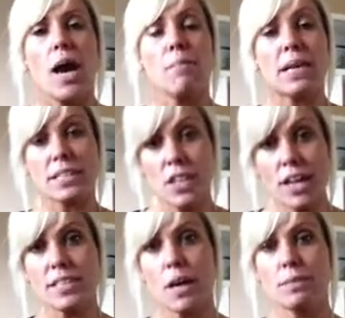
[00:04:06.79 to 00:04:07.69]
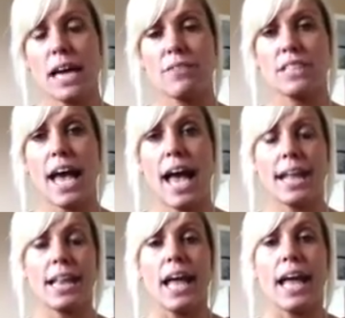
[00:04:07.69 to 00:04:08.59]
because 9 times out of
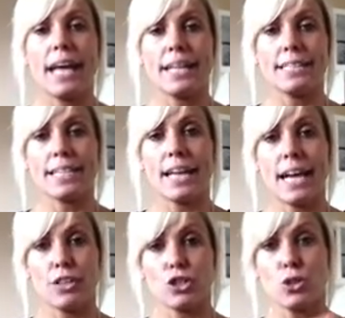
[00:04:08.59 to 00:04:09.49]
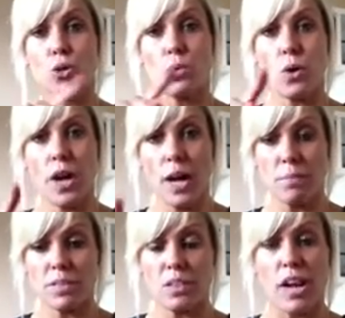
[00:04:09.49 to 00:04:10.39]
10 it's an actual
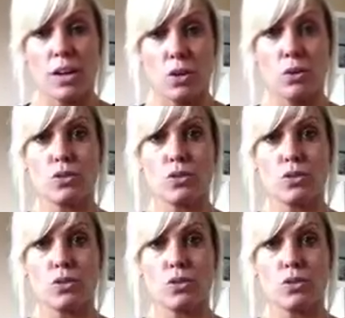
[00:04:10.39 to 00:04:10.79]
cycle.